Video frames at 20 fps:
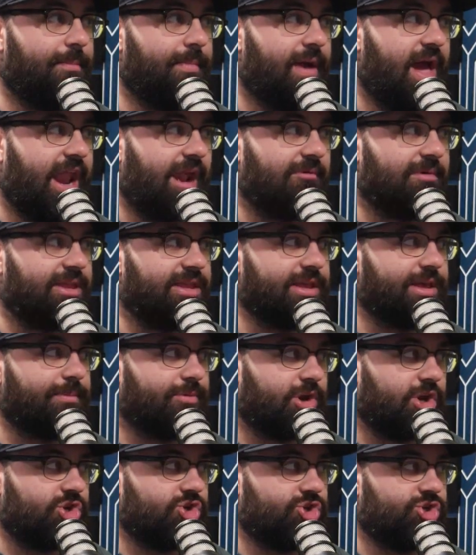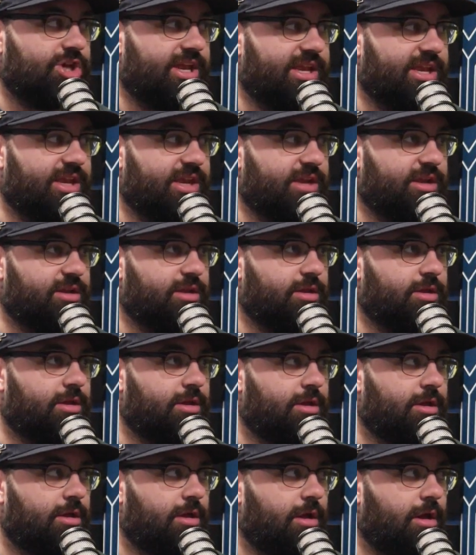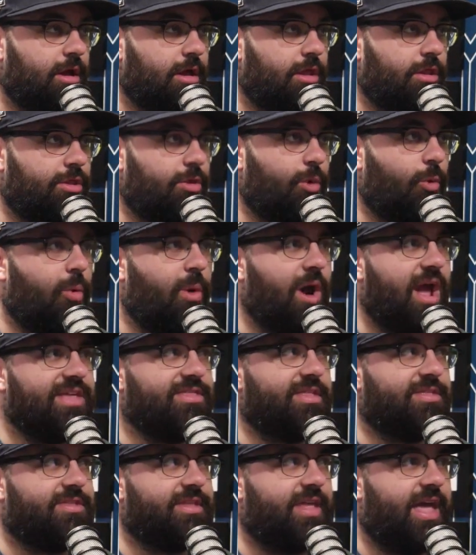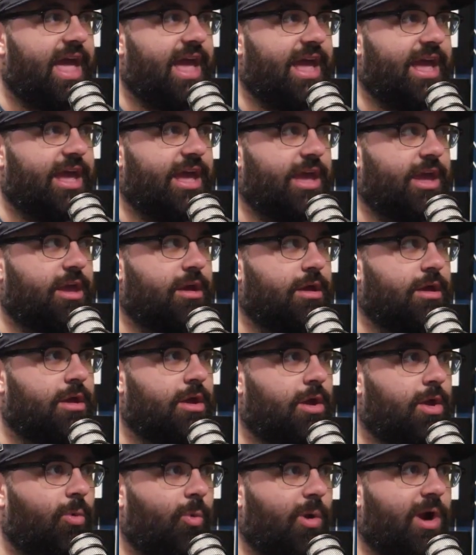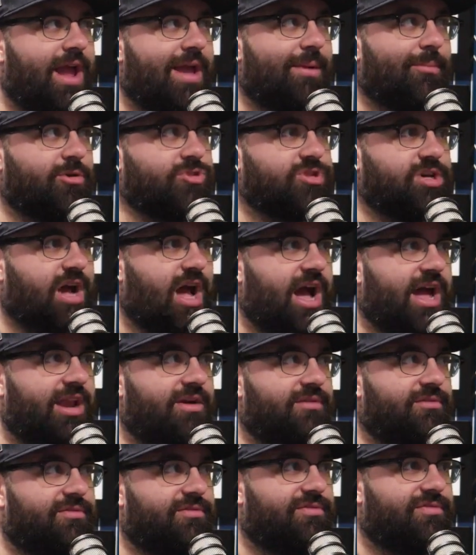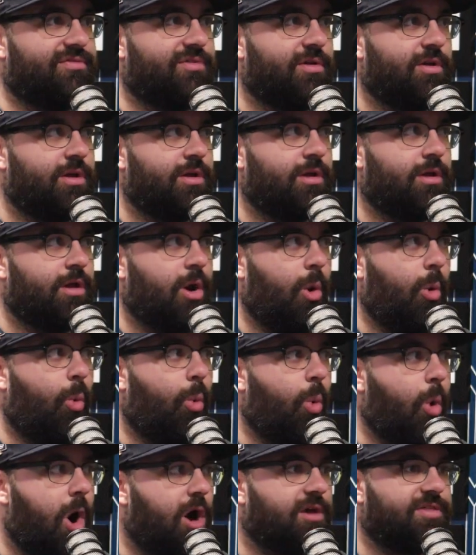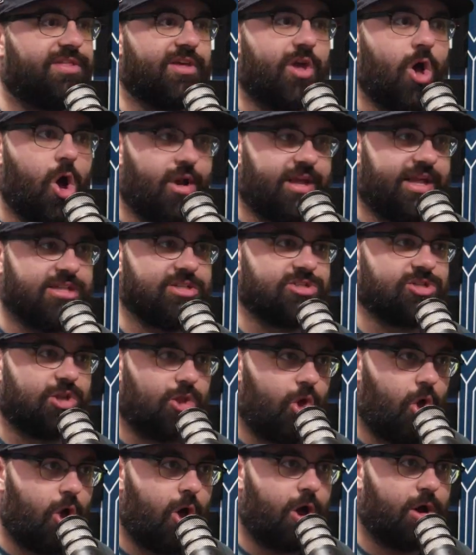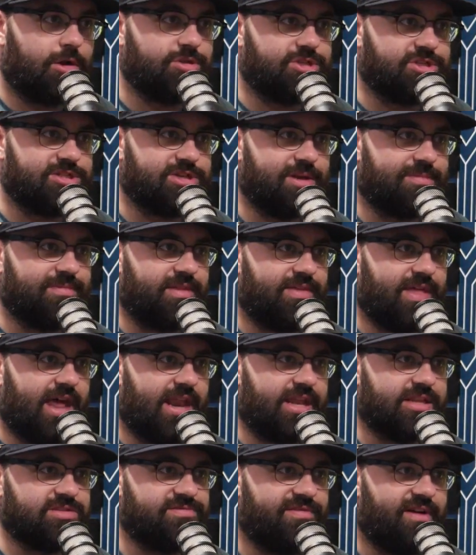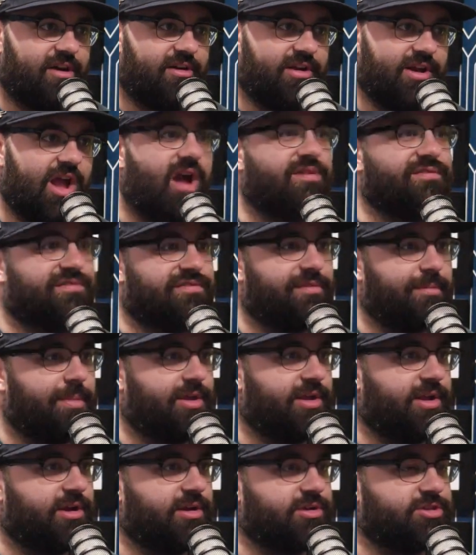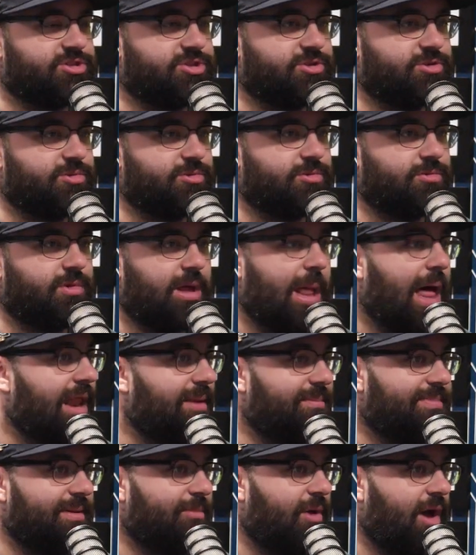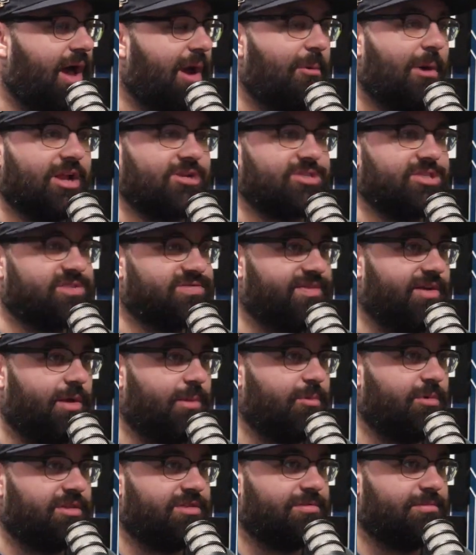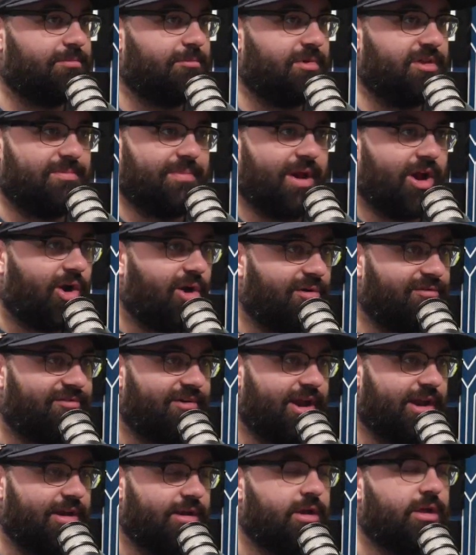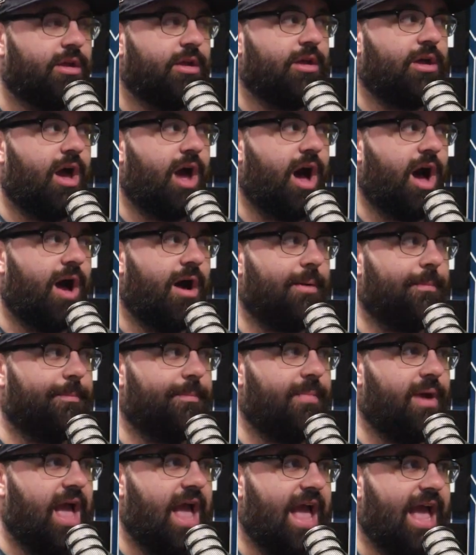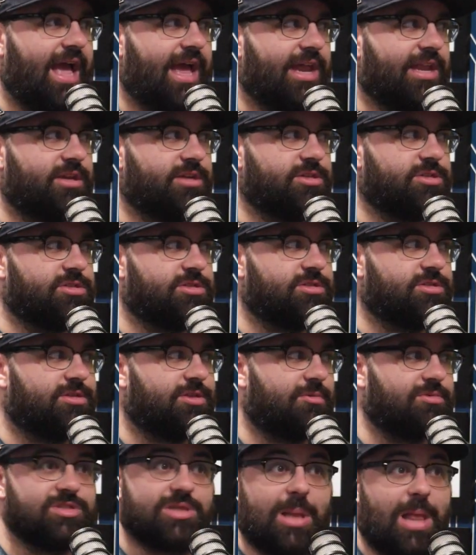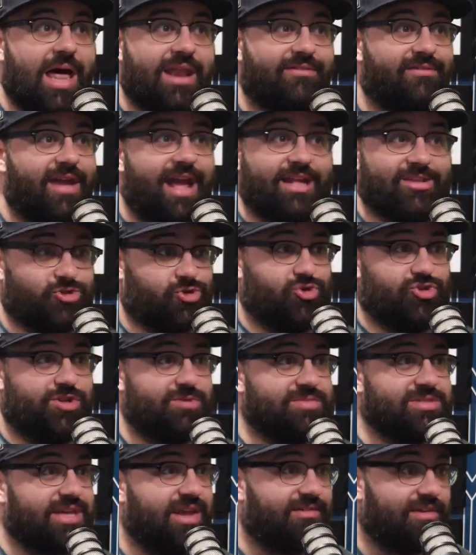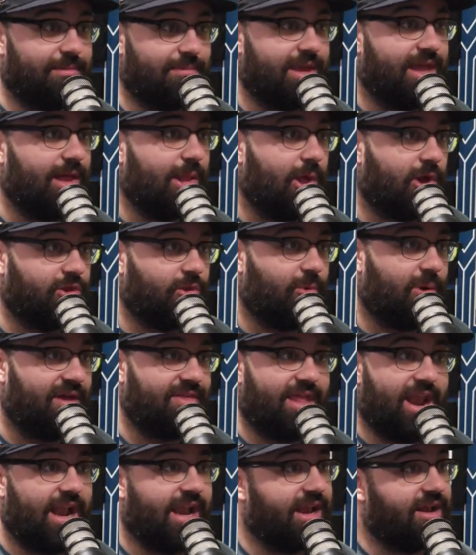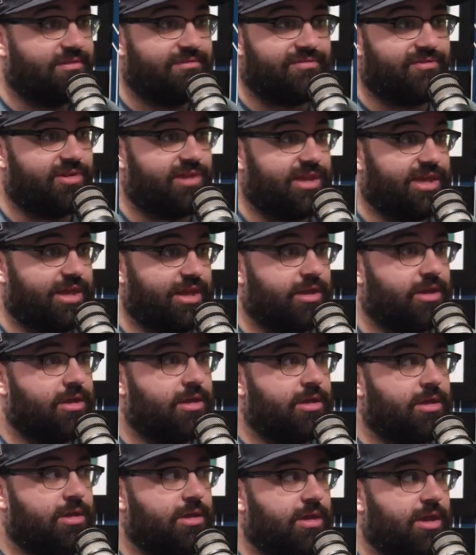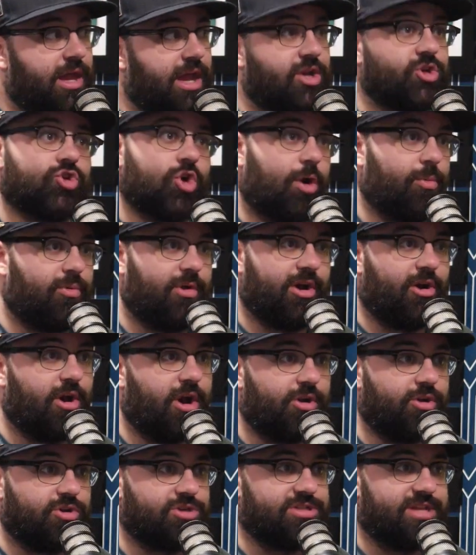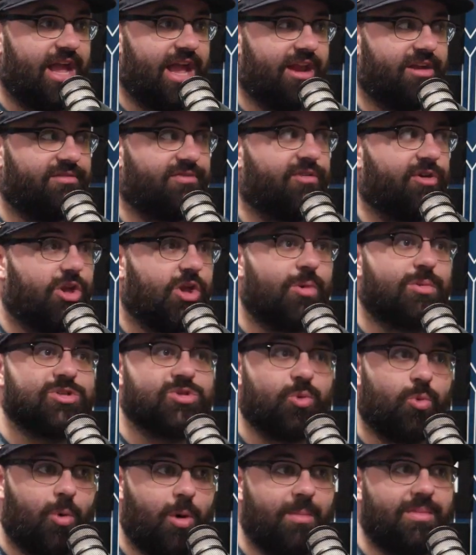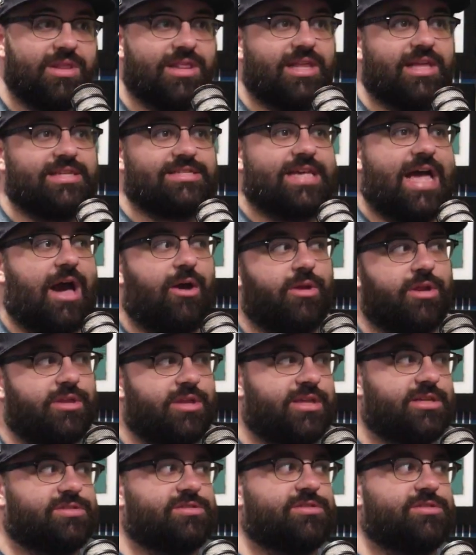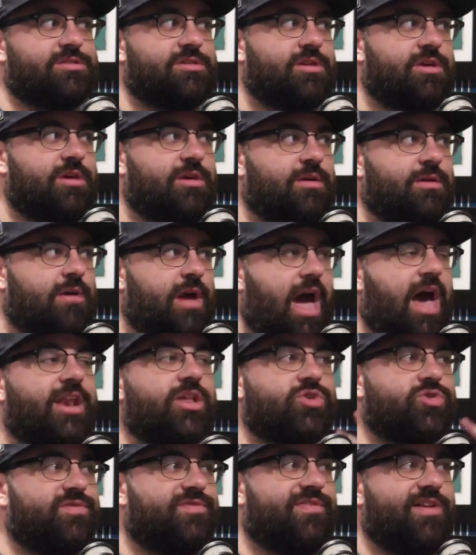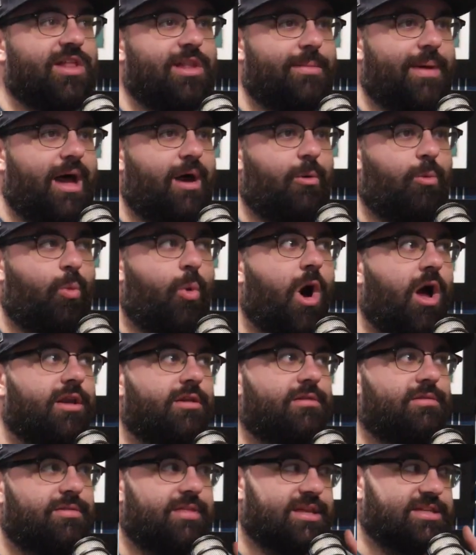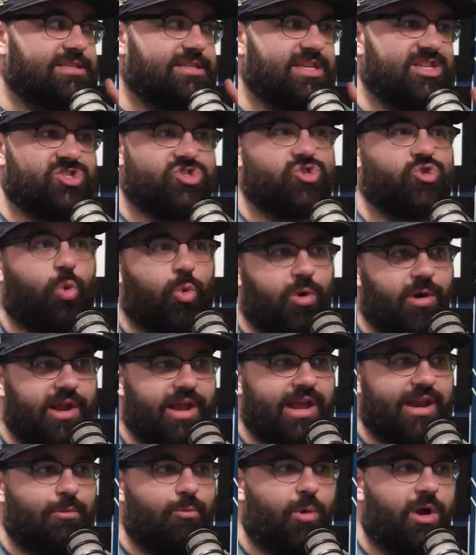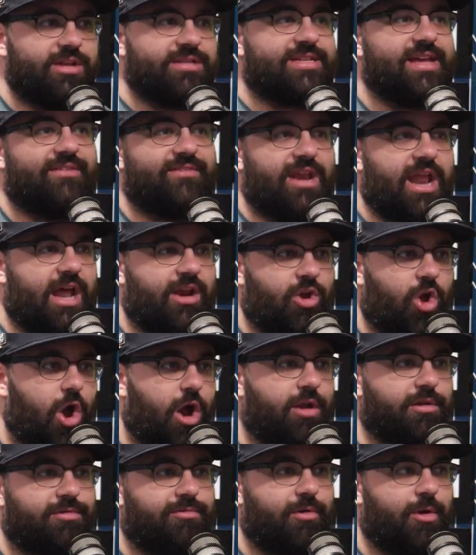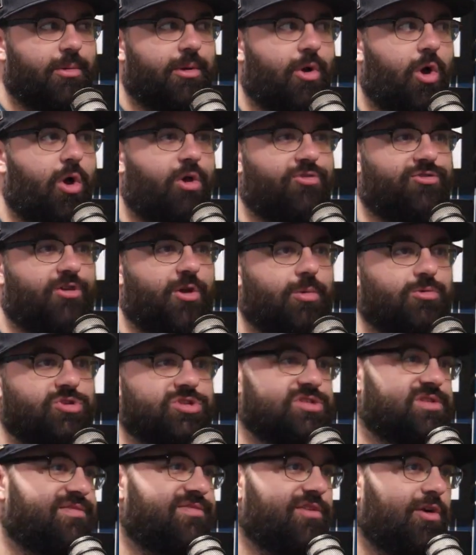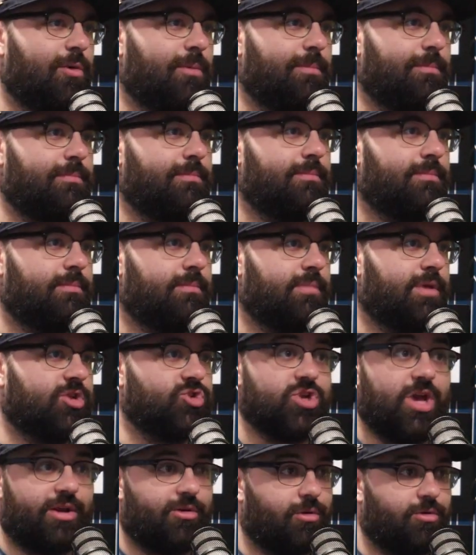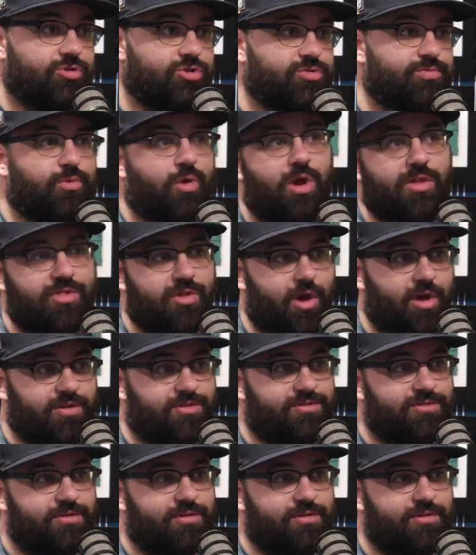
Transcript: I really appreciated the way that they were able to kind of walk the audience along to something that is very unfamiliar to a lot of people. I watched this film with my girlfriend, and there was a lot of answers she was giving me along the way that I didn't fully interpret or understand. For you as a woman, Liz, how did you feel about this story and what Devin had gone through, and also just the film in general, just broad thoughts?